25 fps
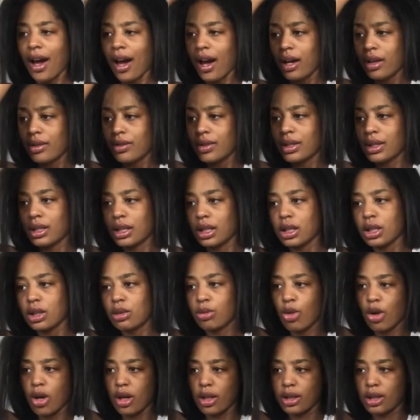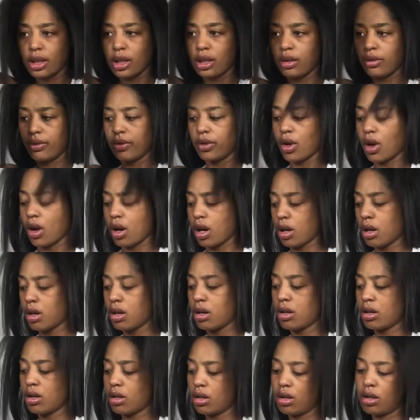I have such small teeth, y'all.
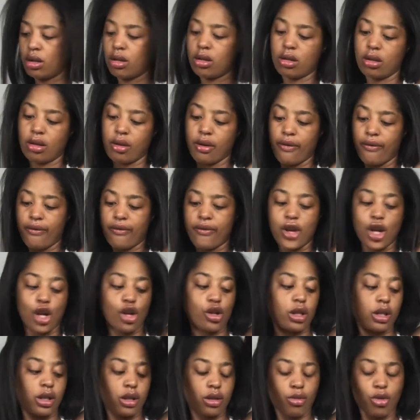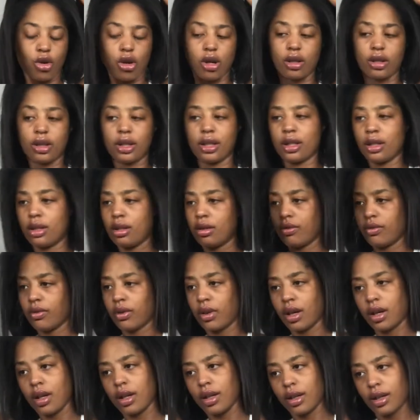Very small teeth.
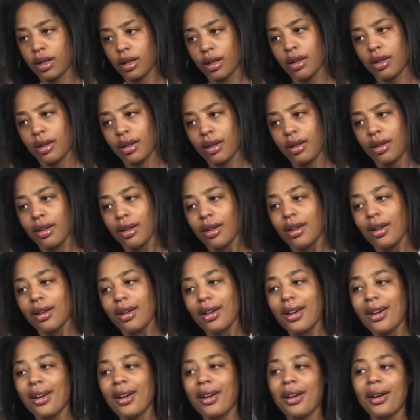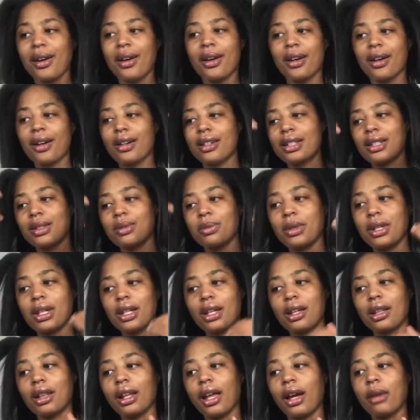Like,
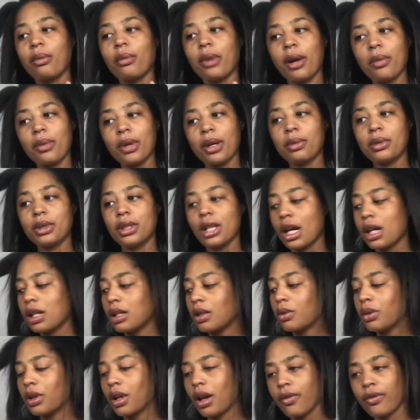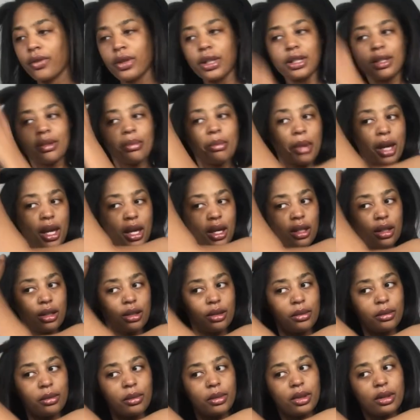speaking, like, my baby daddy, when I first met
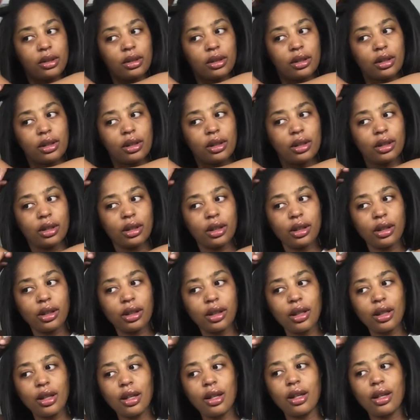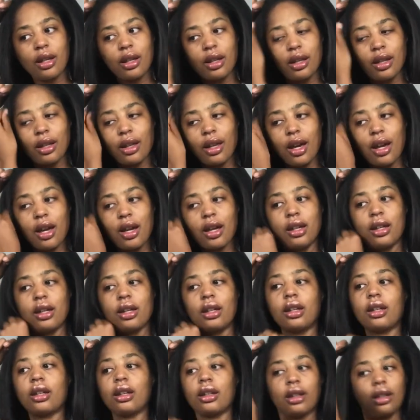him,
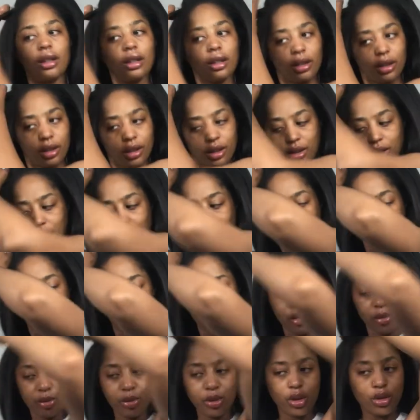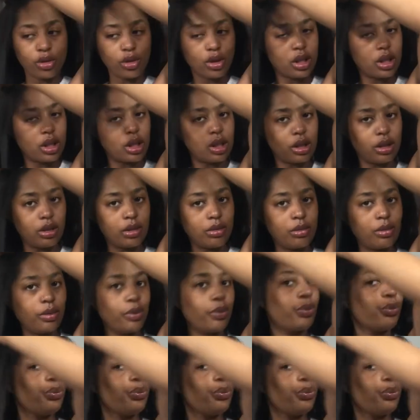like, I approached him